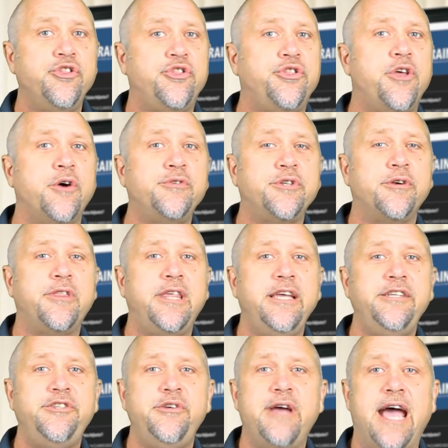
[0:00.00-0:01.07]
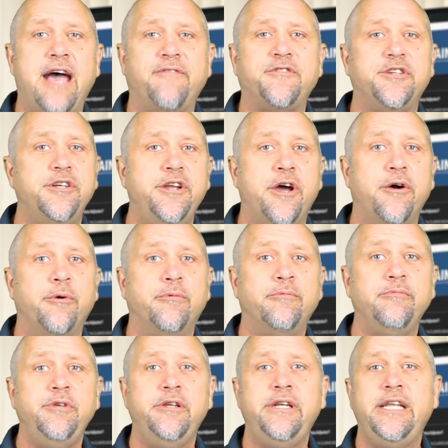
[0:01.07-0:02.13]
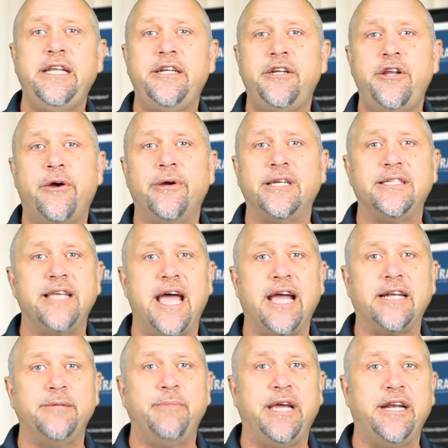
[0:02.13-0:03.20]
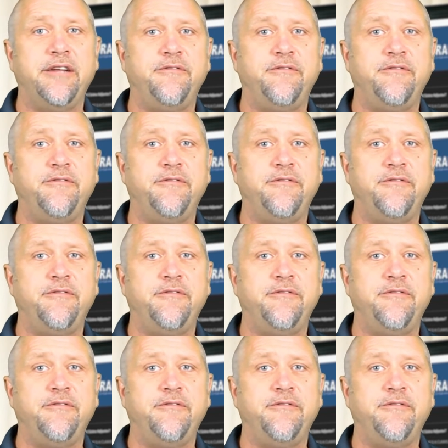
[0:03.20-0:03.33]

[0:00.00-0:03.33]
Those are things you have to know. You need to know Xactimate.